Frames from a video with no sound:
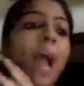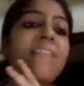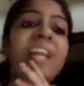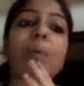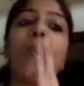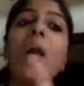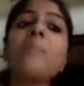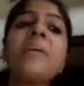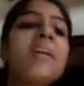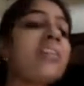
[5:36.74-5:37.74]
If you have
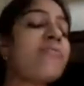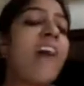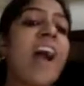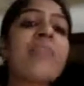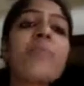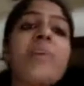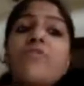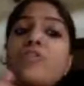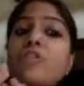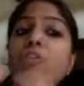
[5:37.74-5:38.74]
like 1 minute,
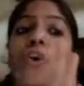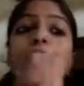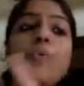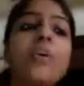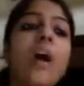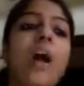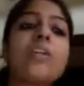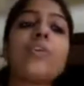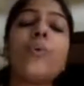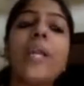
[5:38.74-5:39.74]
5 questions to go, you
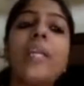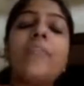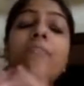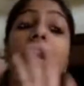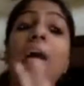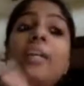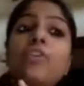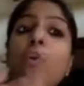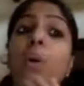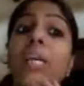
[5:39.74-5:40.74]
can't do any,
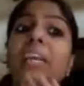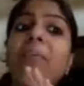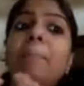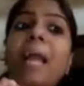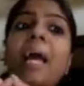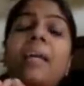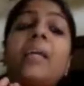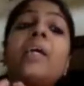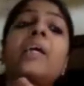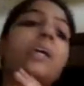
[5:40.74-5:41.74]
fine. Don't leave a
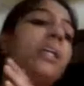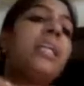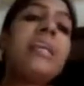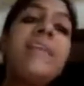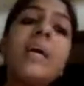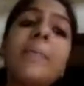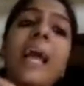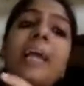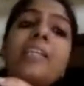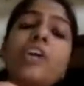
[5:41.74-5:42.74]
blank.
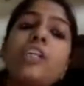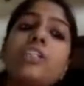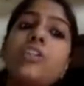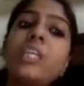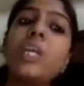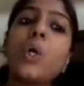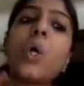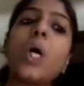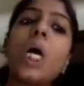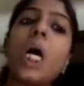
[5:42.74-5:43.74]
Leaving a blank is also
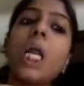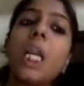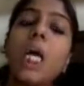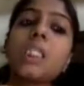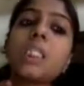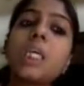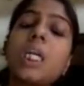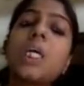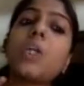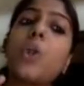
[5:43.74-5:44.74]
0. An
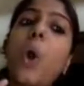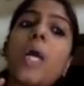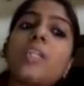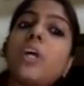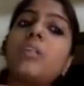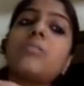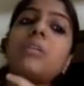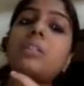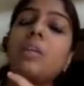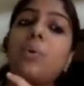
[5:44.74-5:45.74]
answer wrong
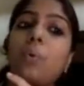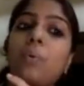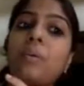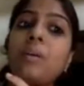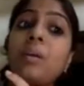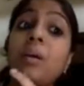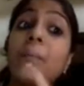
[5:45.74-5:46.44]
is also a 0.